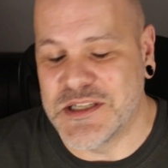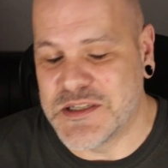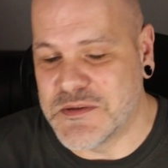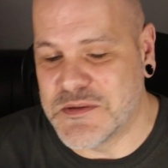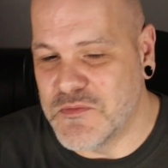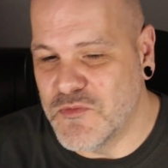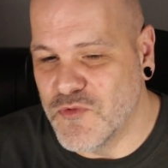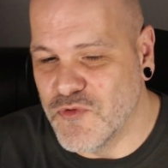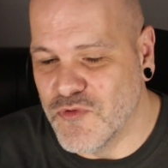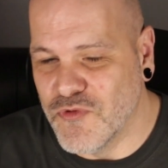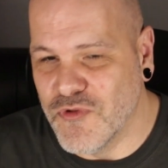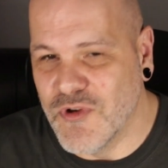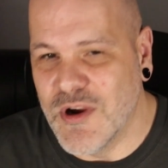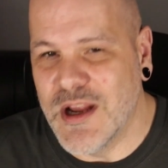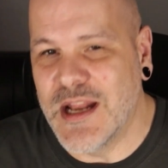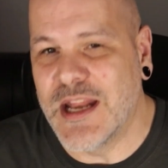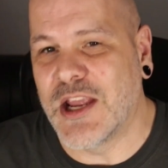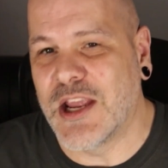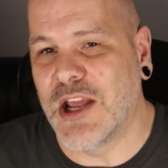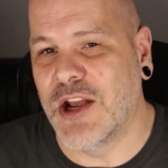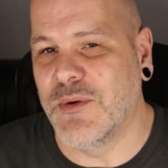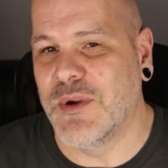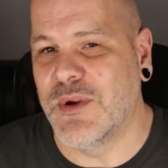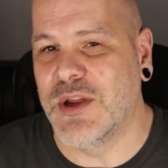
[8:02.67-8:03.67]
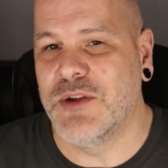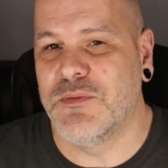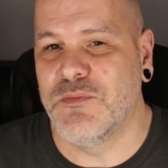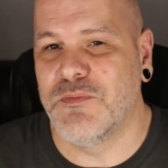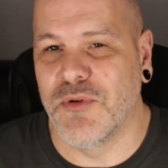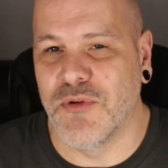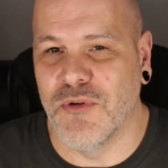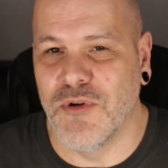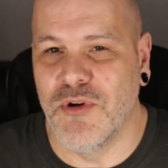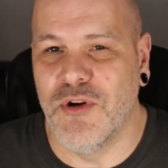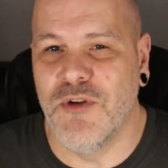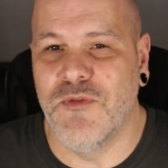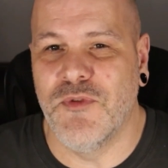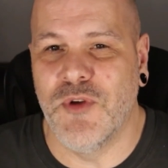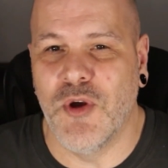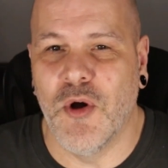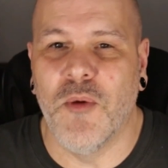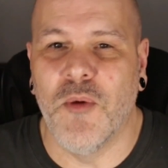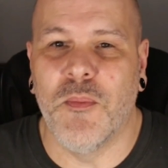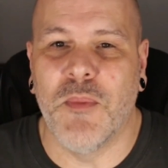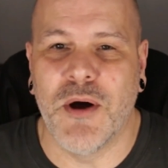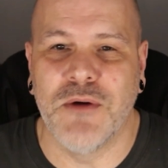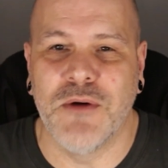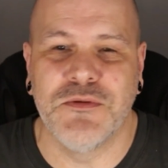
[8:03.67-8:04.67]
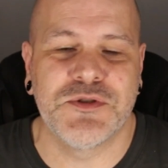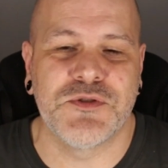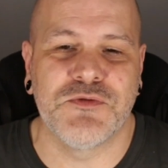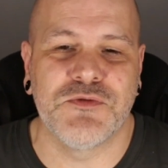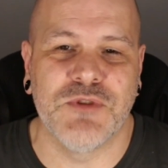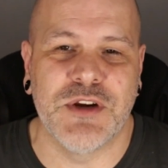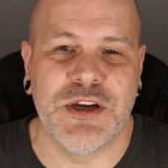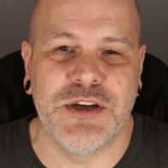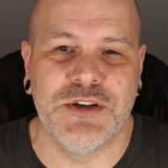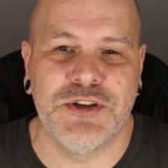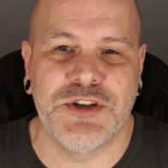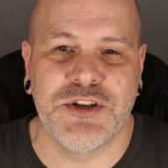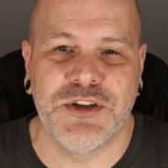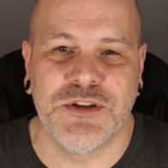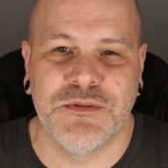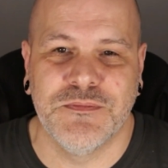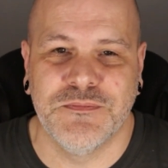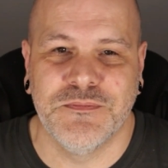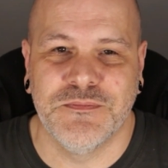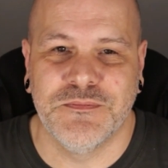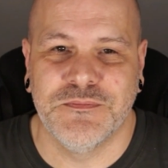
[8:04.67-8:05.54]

is really going to improve your post reach.